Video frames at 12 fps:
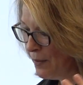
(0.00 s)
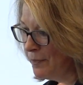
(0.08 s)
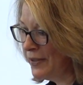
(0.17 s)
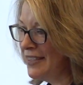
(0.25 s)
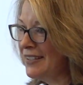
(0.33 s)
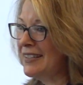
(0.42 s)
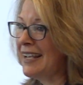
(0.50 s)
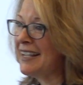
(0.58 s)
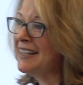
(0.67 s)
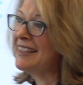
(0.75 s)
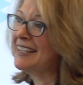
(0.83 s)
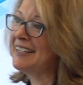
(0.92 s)
But the
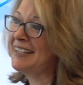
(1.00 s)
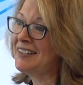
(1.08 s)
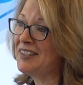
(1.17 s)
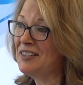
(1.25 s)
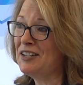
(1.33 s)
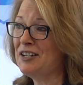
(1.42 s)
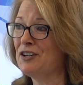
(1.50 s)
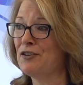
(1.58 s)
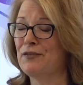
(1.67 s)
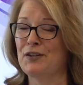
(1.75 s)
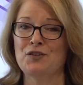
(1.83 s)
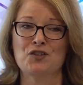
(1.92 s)
second thing is, in the near
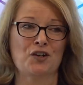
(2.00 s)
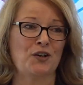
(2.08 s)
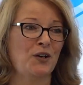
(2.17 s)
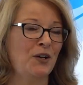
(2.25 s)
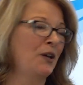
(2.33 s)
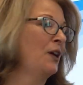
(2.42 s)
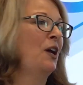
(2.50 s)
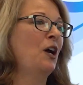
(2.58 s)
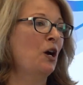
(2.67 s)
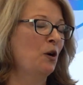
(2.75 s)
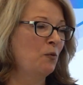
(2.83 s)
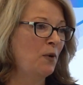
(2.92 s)
future,
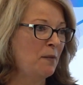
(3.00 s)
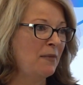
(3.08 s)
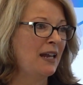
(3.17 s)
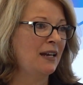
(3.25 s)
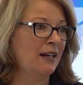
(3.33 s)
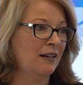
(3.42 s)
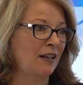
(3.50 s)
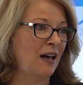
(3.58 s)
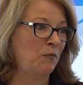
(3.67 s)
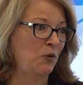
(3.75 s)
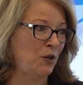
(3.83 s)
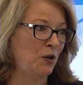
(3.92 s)
we may need a
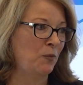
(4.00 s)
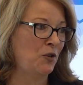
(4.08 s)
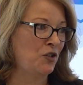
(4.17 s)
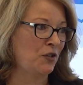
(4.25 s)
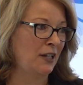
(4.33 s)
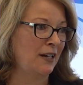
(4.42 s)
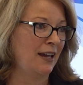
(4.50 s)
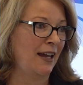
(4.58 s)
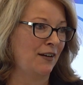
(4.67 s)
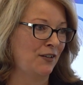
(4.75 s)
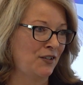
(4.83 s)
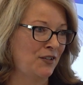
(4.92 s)
lot more commercial
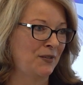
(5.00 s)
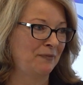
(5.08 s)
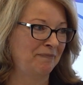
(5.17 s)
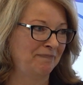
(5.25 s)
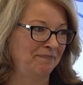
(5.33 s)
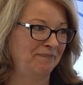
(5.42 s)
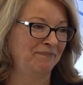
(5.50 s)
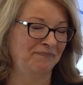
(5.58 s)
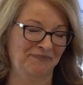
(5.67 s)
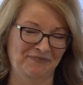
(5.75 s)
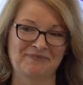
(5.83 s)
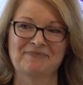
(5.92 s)
litigators.
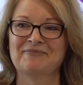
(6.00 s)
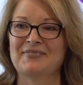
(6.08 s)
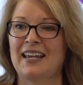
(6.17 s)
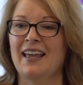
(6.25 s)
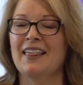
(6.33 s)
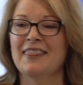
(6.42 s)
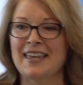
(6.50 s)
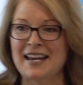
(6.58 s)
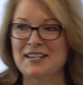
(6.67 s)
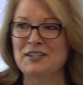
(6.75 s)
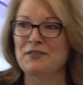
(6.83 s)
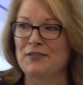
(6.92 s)

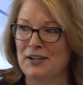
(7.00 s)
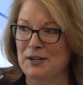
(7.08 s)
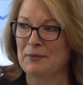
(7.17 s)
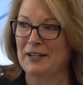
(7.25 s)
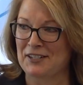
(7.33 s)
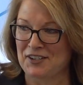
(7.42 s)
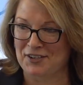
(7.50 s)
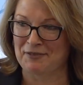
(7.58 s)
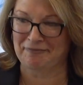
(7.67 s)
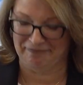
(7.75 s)
Thank you very much.